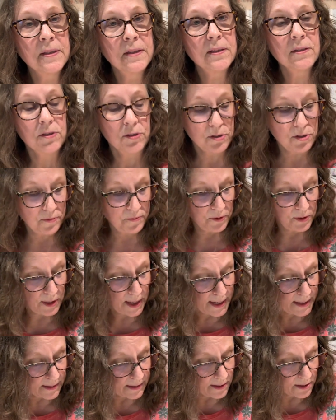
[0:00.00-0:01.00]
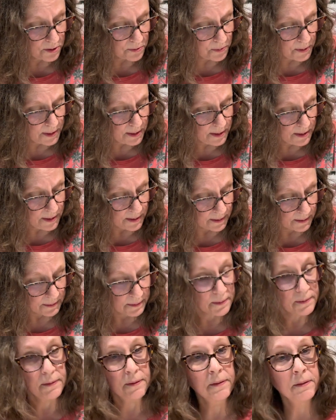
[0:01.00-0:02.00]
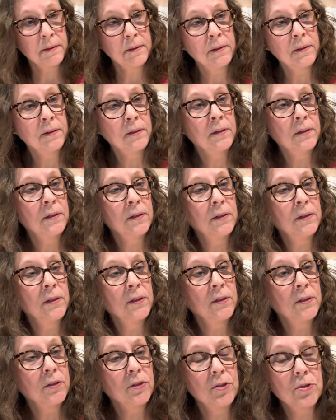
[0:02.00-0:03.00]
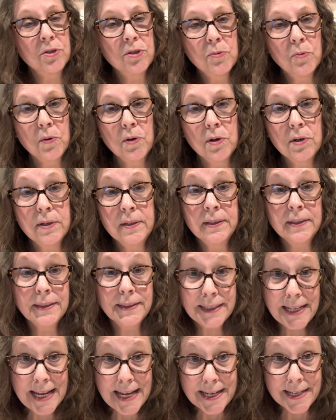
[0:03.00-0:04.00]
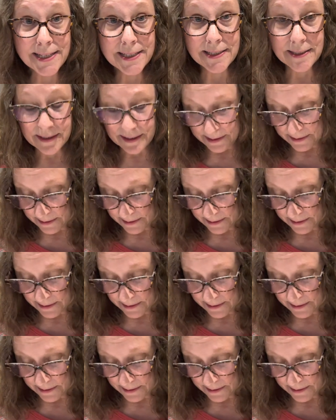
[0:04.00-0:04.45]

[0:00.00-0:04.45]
So if you like this one, use the word lace.